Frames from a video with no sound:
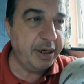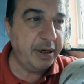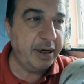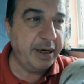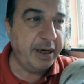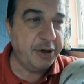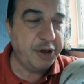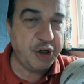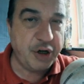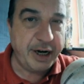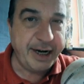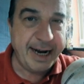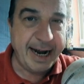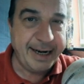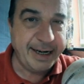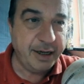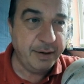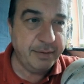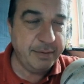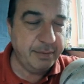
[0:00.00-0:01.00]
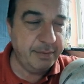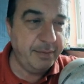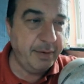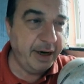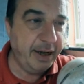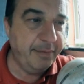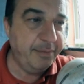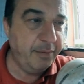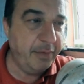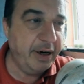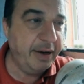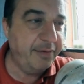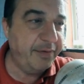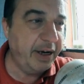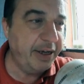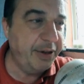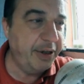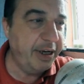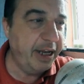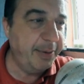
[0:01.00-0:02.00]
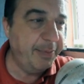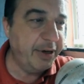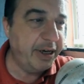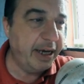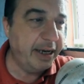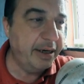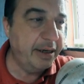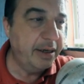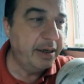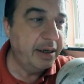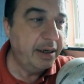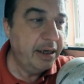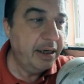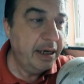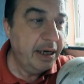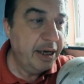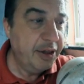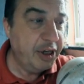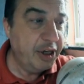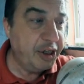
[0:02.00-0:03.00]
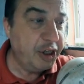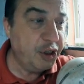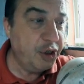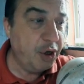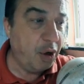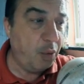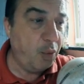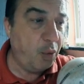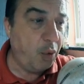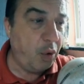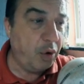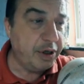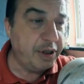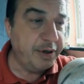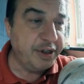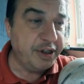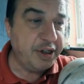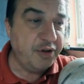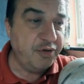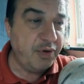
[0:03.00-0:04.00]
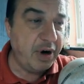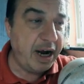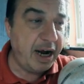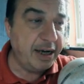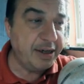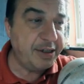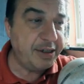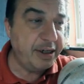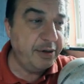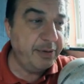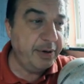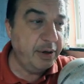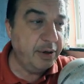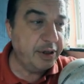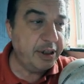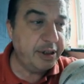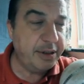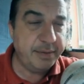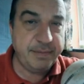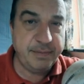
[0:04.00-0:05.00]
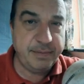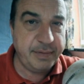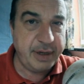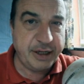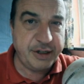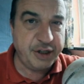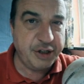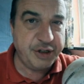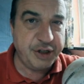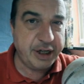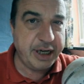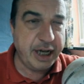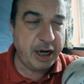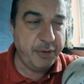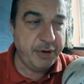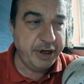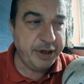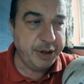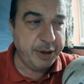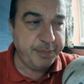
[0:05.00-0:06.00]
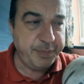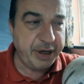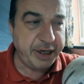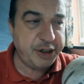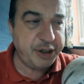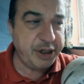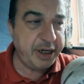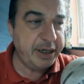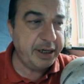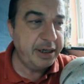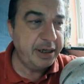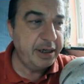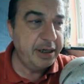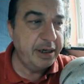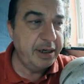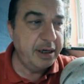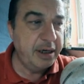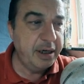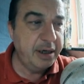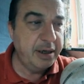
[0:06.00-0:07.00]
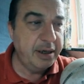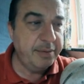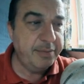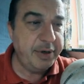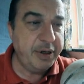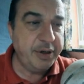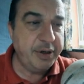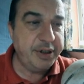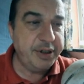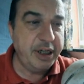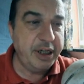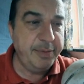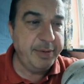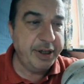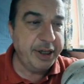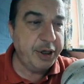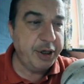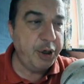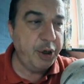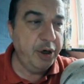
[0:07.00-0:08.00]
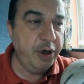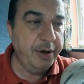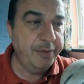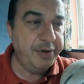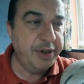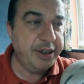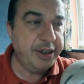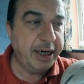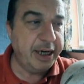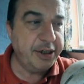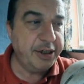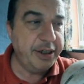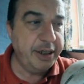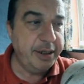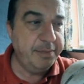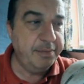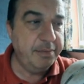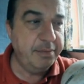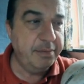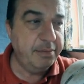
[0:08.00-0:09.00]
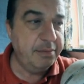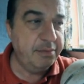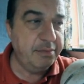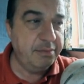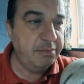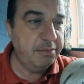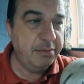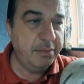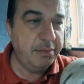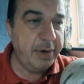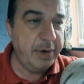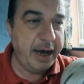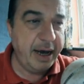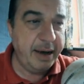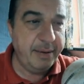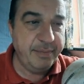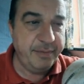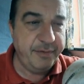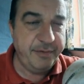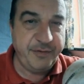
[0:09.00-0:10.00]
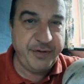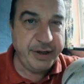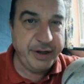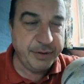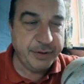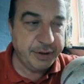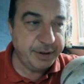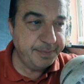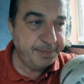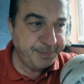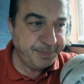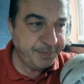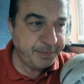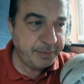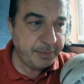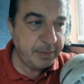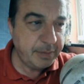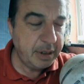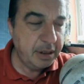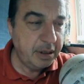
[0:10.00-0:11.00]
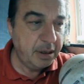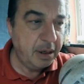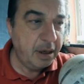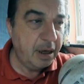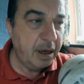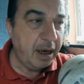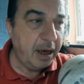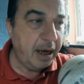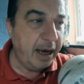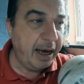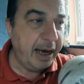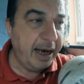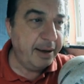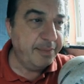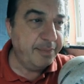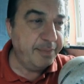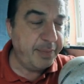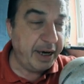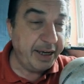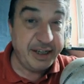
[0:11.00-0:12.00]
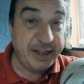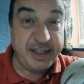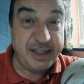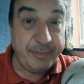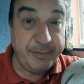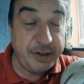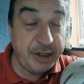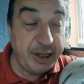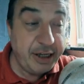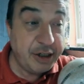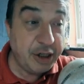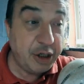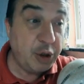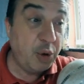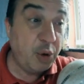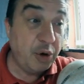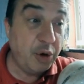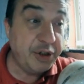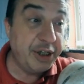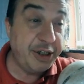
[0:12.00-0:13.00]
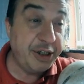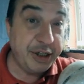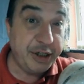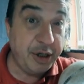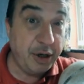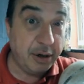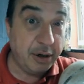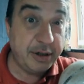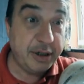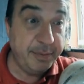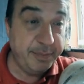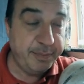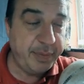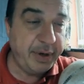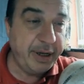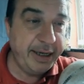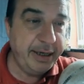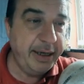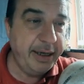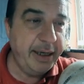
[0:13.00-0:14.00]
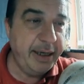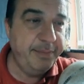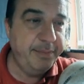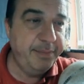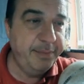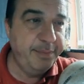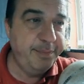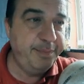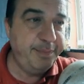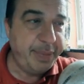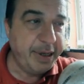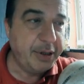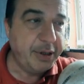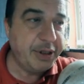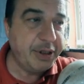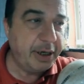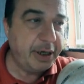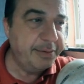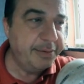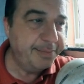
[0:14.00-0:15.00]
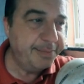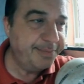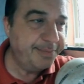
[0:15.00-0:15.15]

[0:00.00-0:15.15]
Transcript: and I'll try and add it when I find the name again. This is not water, it's grass. I know it looks, that's just the colouring of the picture, but you can see by the curves it's actually fields. By the 70s, of course, this has got completely built on,